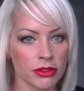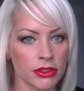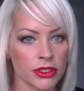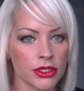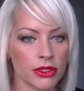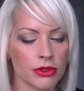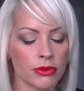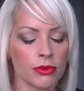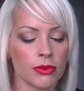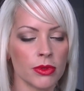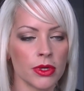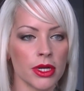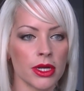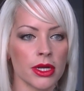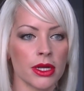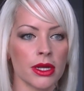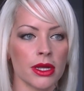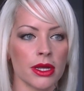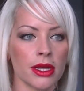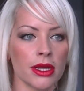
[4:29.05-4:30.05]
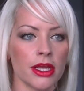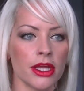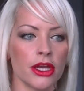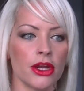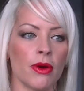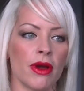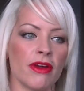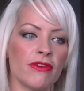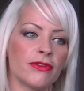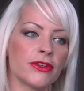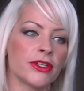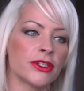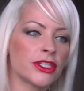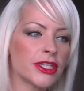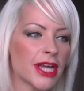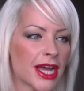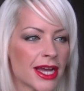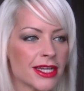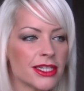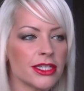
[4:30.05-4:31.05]
So you know, I've
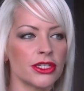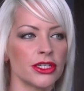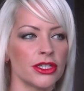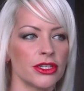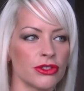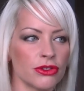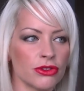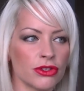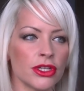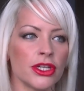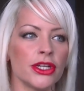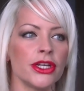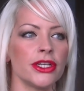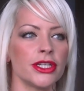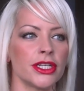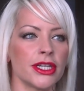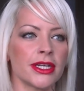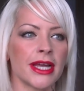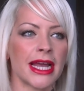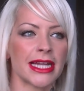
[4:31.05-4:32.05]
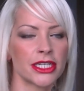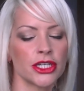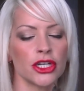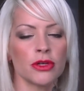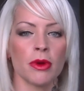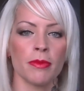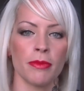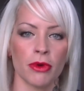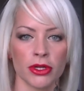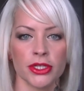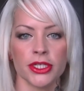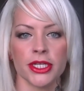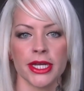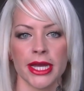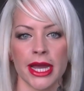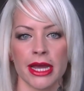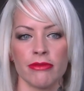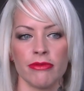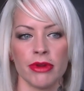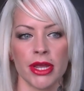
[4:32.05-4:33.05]
started to sort of learn to get to know my body
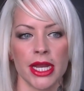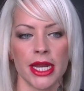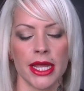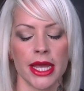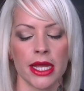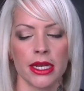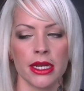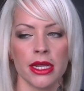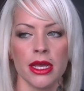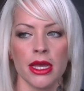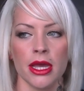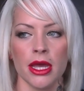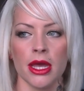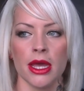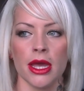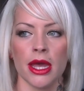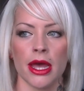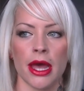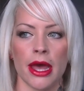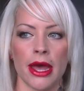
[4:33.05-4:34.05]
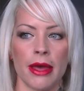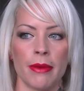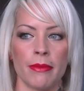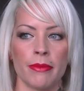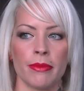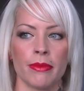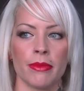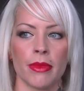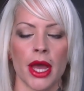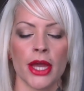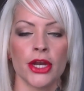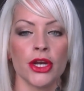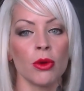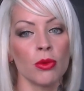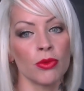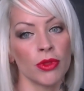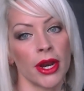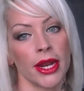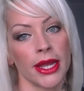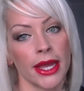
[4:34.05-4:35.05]
again, really, and I
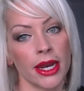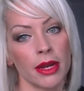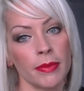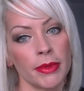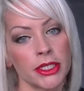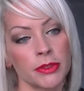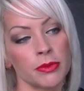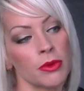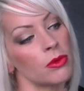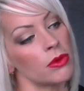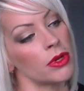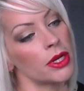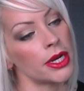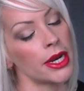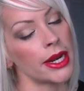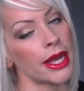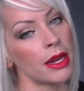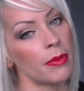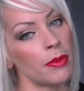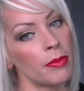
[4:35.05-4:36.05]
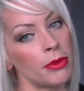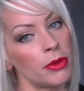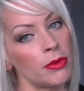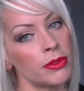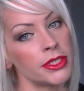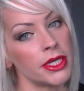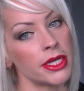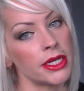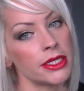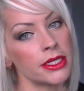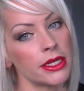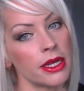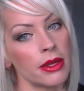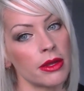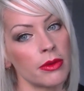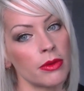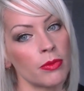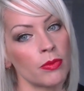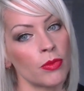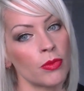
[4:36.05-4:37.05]
know that I get a bit swollen and I get a bit bloated
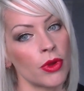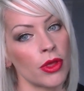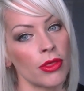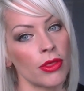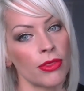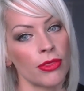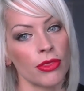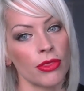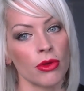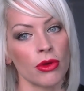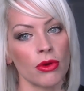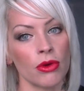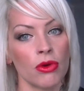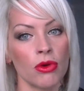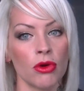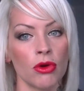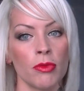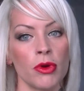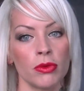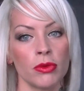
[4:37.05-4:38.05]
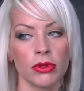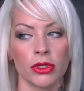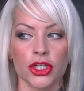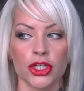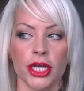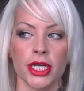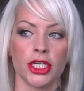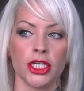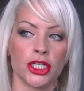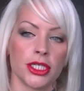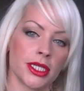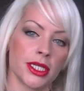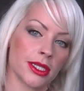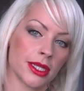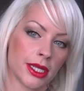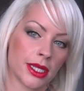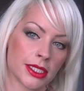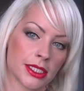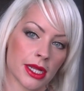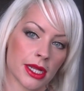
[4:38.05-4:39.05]
with hormonal changes and
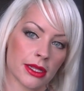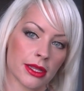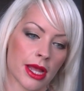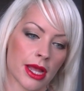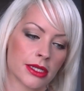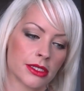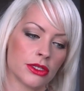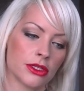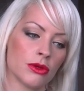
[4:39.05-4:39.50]
things like that.